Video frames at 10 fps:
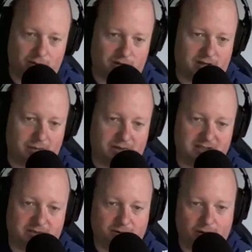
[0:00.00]
go look up
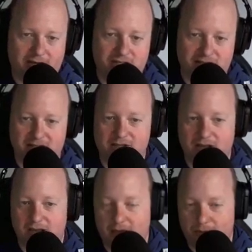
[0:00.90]
Lisa Floyd. She's
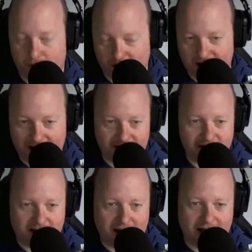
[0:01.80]

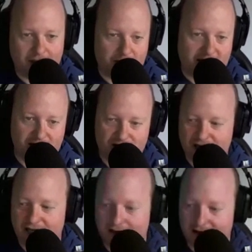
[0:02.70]
brilliant, and
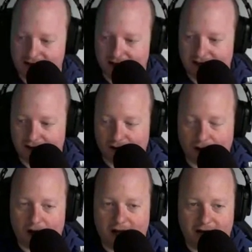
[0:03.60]
she does a
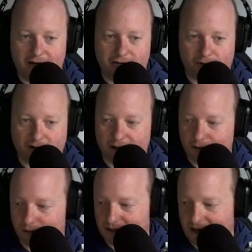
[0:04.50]
lot of really
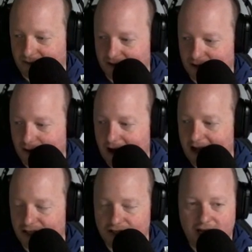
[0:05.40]
cool stuff in
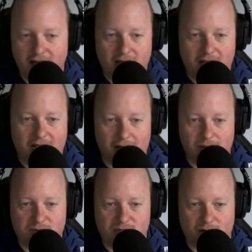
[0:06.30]
Scratch.
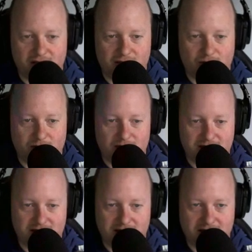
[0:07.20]
So this
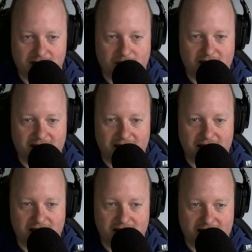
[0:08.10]
was something
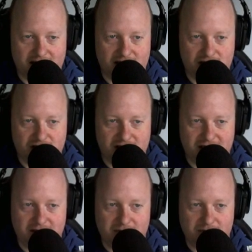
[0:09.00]
that
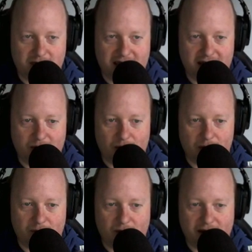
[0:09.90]
she made at
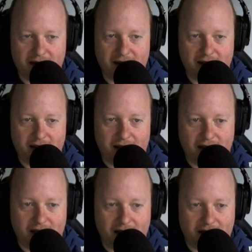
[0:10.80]
one point,
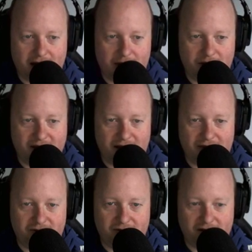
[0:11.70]
I
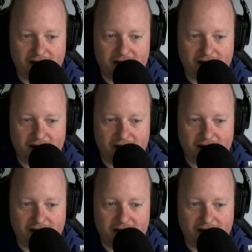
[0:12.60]
believe,